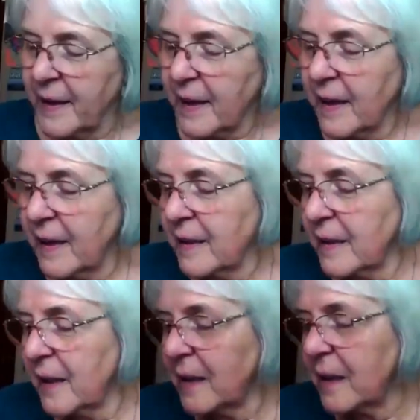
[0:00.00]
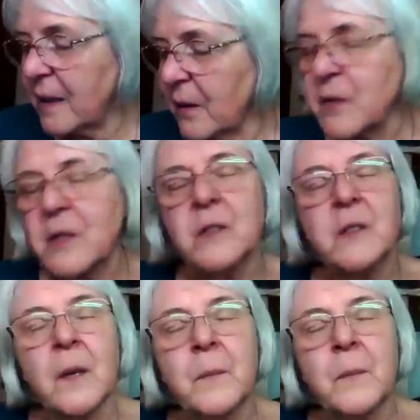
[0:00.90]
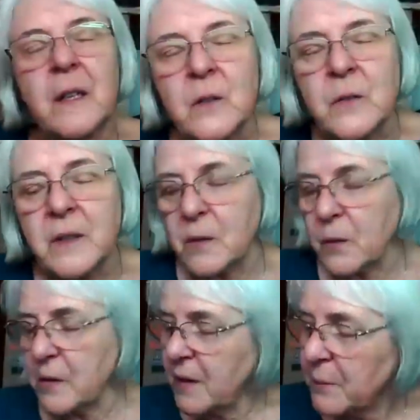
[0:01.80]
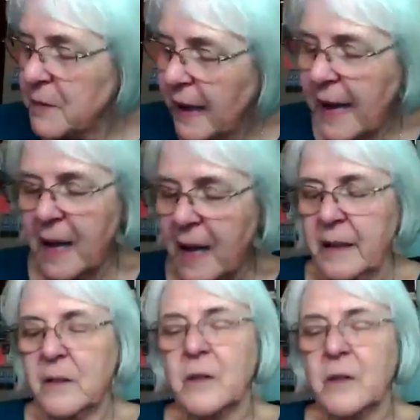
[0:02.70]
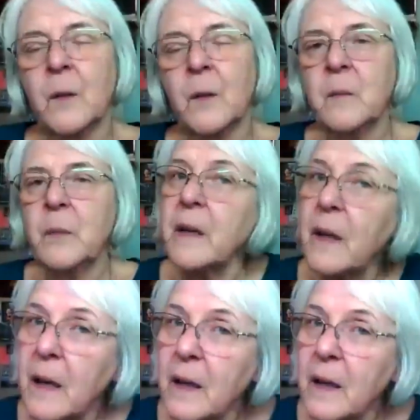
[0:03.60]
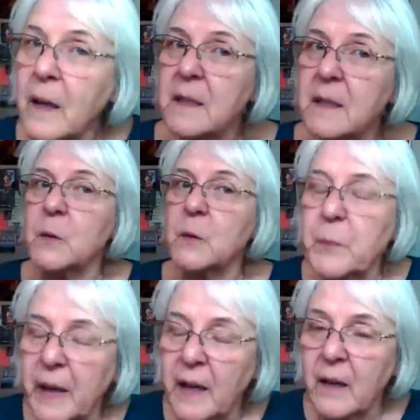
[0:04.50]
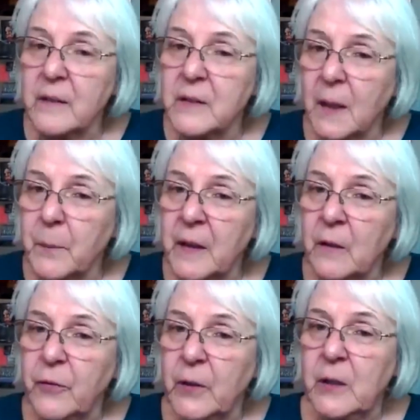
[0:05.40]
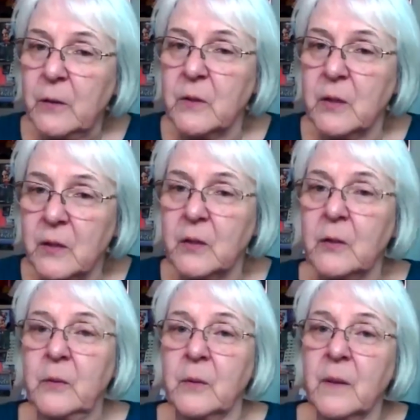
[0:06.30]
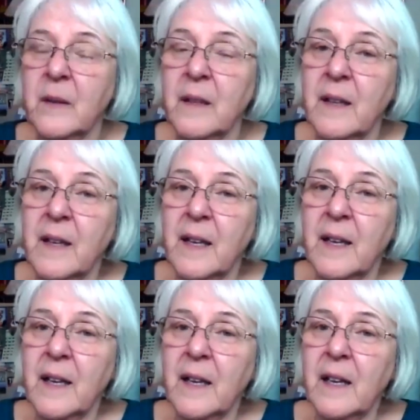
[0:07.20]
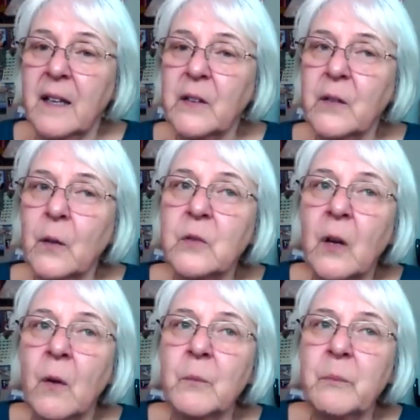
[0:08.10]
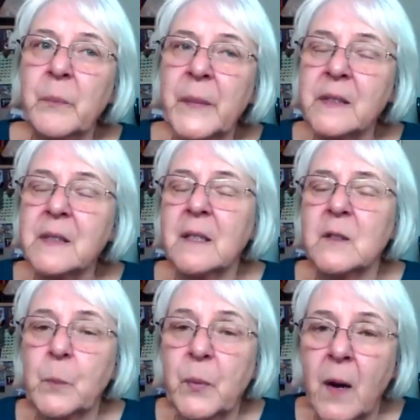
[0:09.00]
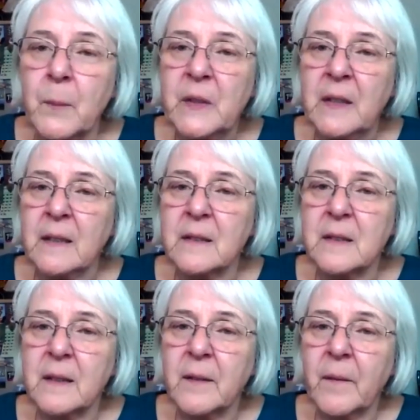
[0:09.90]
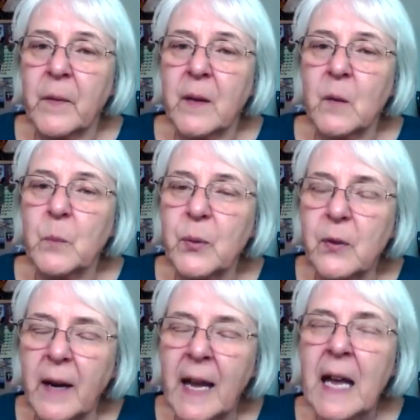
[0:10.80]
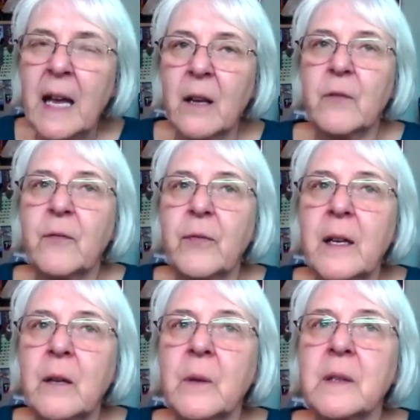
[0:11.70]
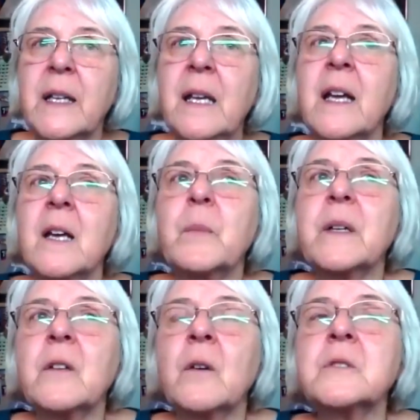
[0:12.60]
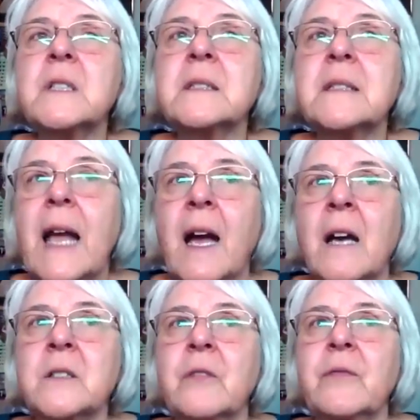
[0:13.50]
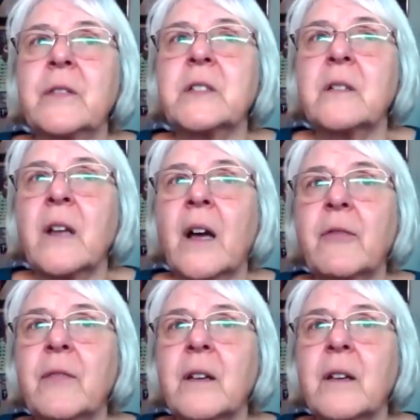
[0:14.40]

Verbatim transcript: And he gives you some interest or some talent or something because he has prepared something for you to do. And so don't miss his promptings. Pray frequently, but don't just ask for stuff.